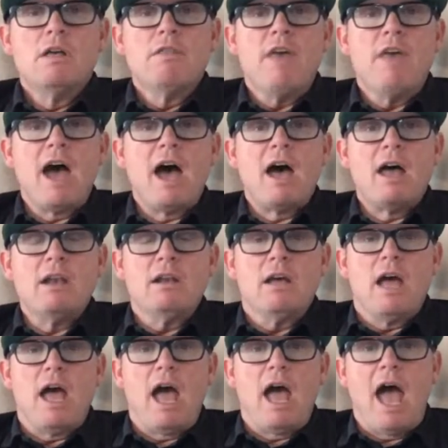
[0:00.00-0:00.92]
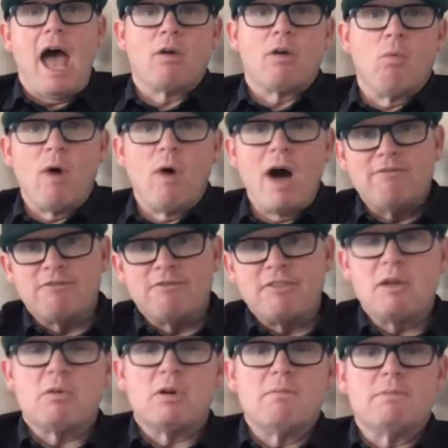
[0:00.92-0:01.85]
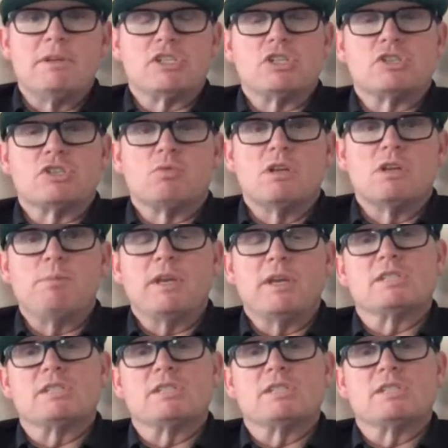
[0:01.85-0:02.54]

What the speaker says: that had a wife they were in business with,